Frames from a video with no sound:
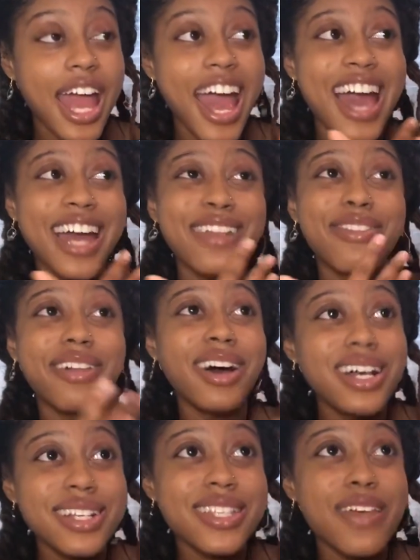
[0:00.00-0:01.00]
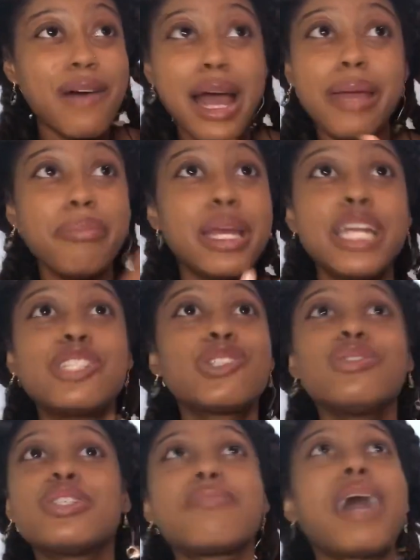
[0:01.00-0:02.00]
And thus, if I ain't being
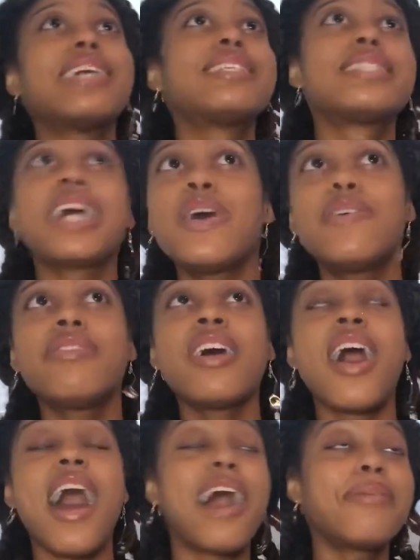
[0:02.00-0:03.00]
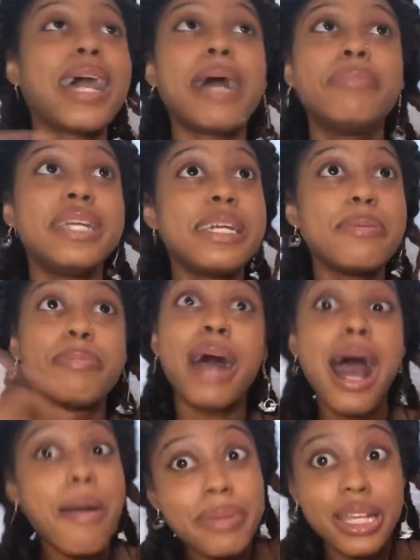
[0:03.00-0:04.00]
true to myself, I'm not being
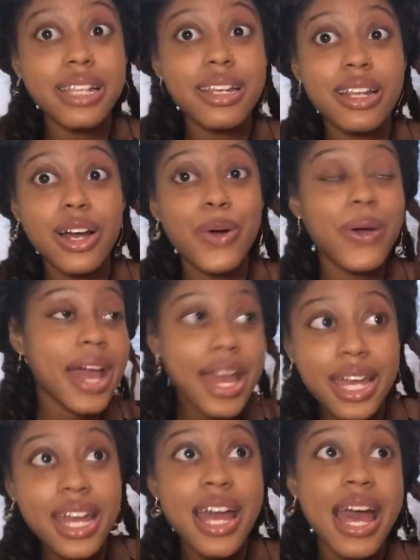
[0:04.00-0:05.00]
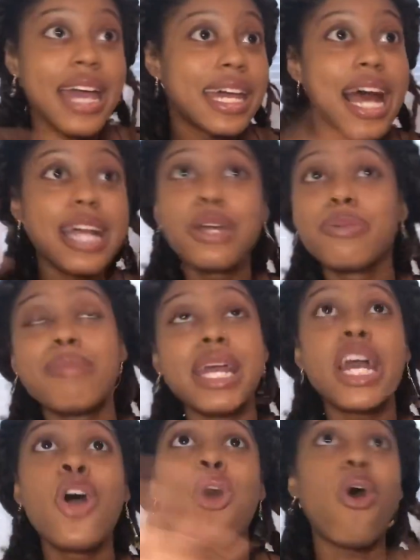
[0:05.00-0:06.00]
popping, okay? And I can
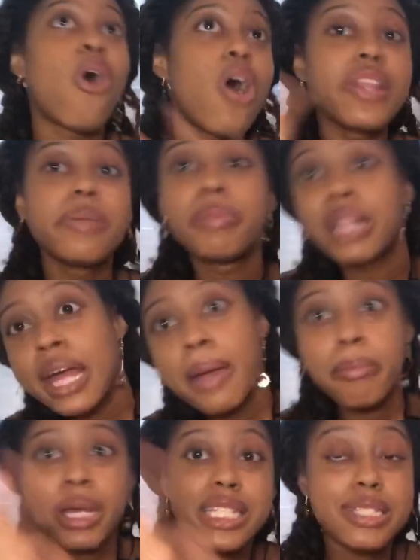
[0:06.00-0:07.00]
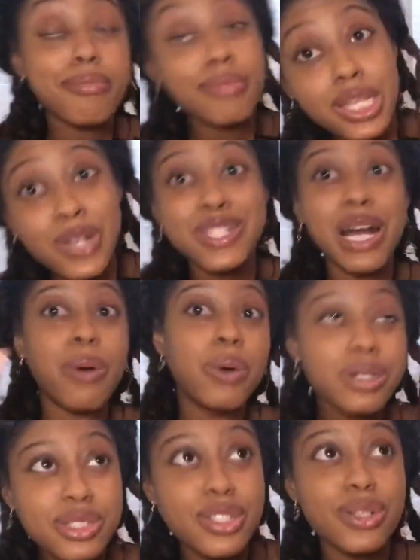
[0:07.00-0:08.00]
make all the plant-based meals I
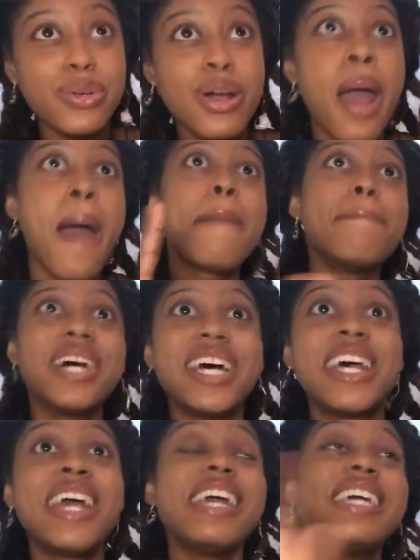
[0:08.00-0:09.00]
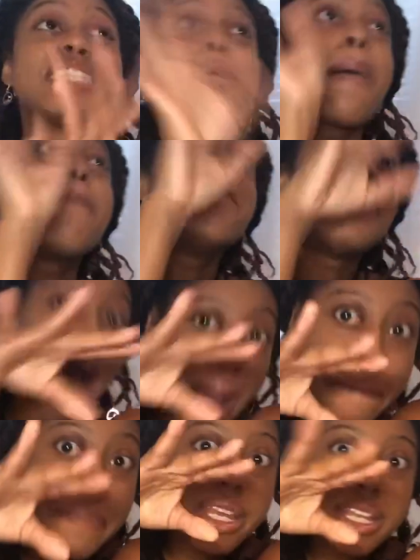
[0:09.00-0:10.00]
want to, but it's
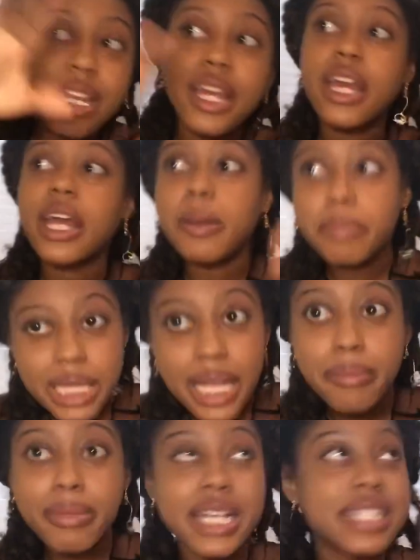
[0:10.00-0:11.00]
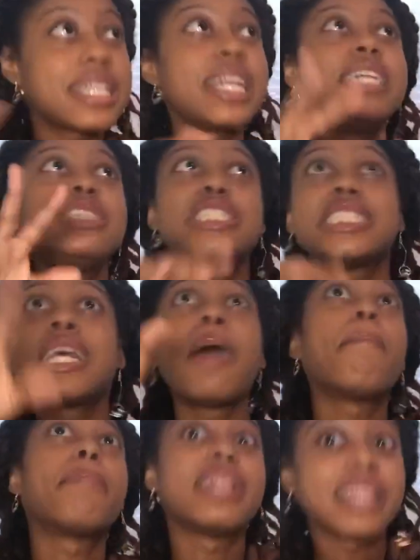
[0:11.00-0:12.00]
popping in plant-based. It ain't just
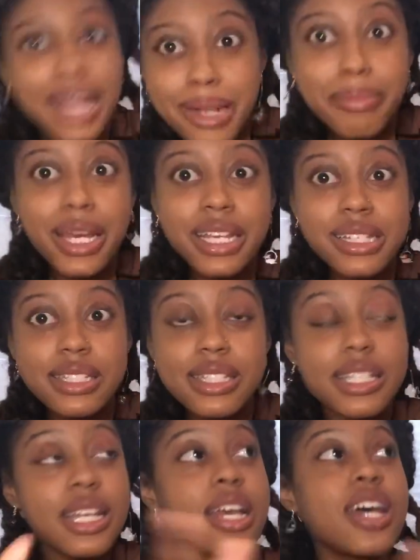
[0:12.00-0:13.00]
plant-based.